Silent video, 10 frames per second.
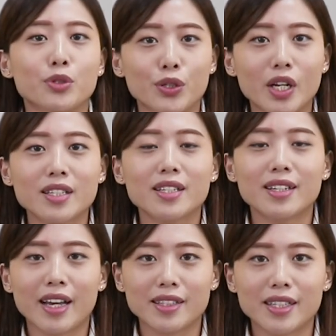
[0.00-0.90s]

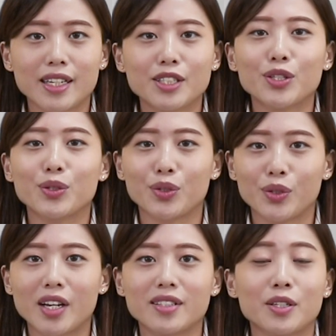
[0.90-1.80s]
2019 to
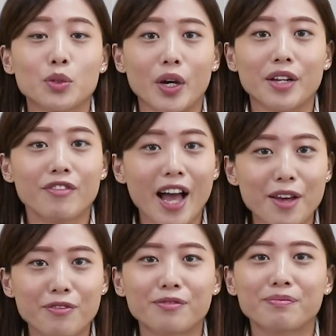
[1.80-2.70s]

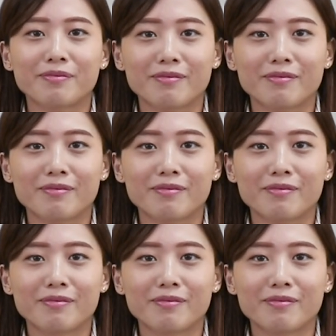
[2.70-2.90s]
2025.